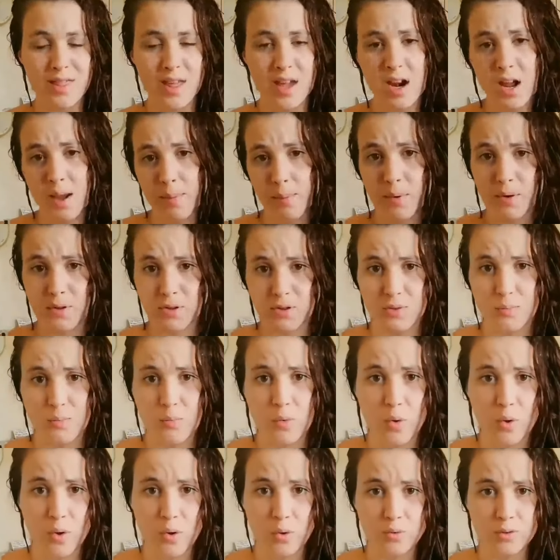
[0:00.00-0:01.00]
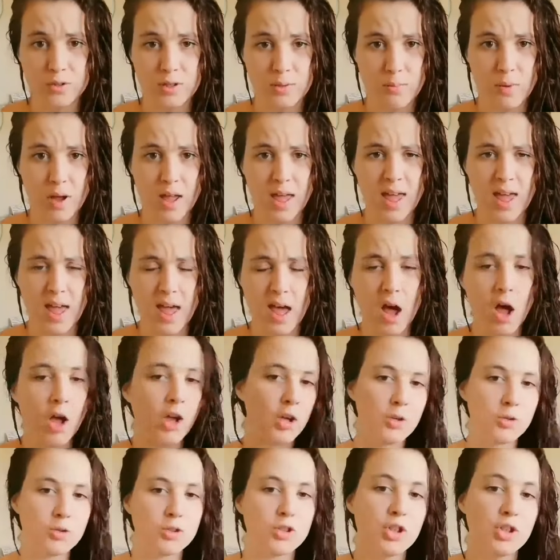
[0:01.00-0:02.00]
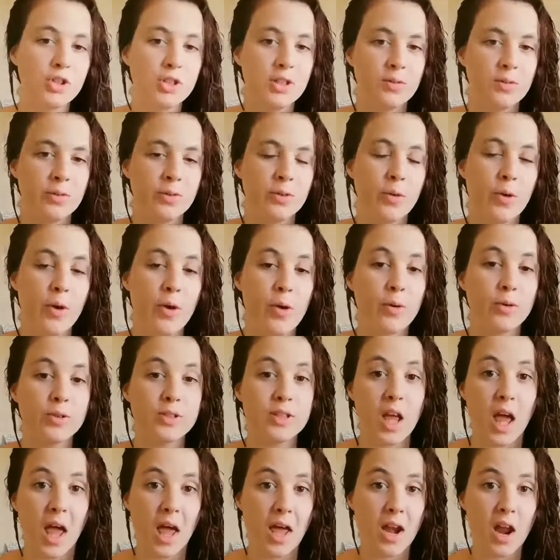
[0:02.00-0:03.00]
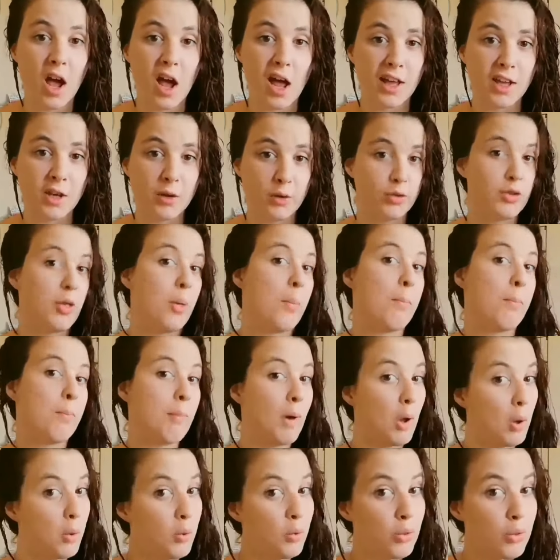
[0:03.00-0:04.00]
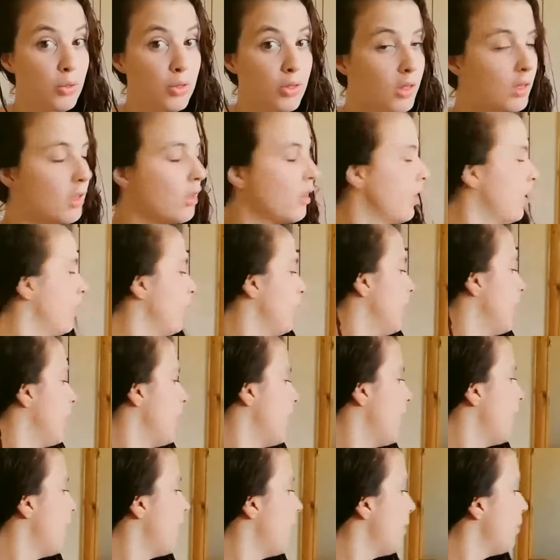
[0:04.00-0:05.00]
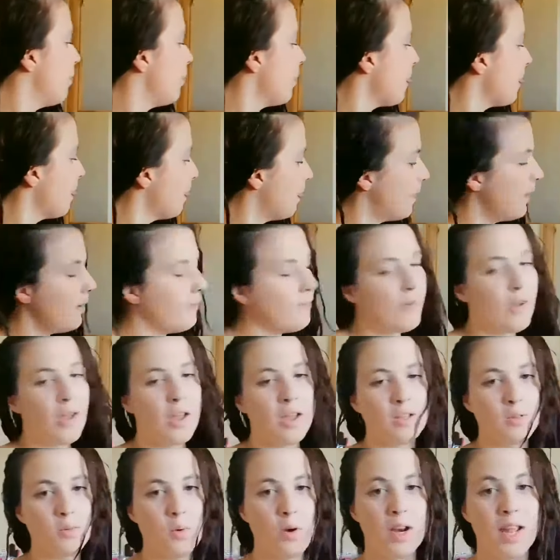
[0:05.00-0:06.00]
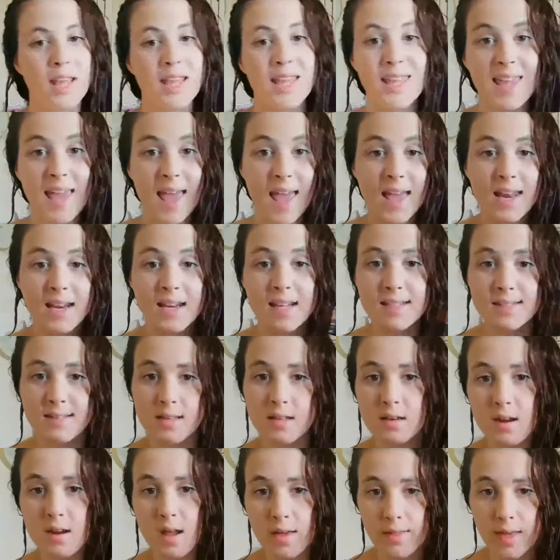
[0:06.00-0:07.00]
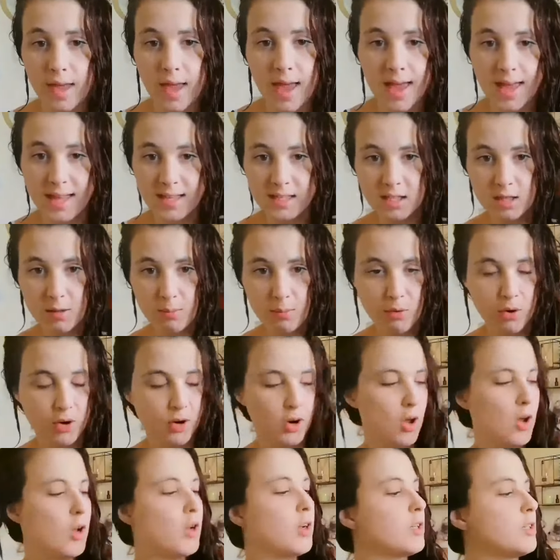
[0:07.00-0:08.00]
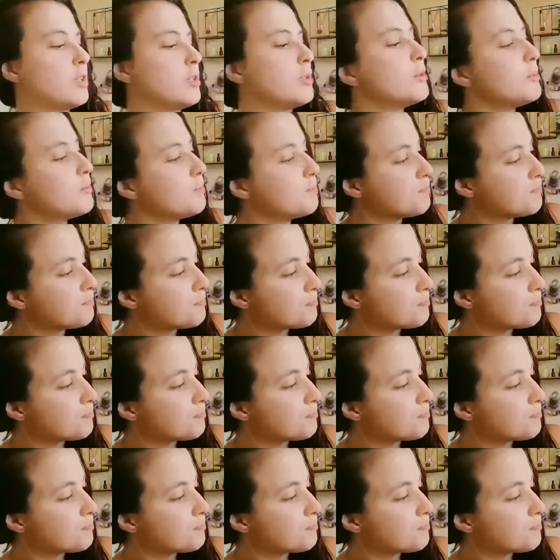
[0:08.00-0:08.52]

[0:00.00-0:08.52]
Then I put some oils in my hair. I use 2 different oils and I use them both. The first one again is another Hask product.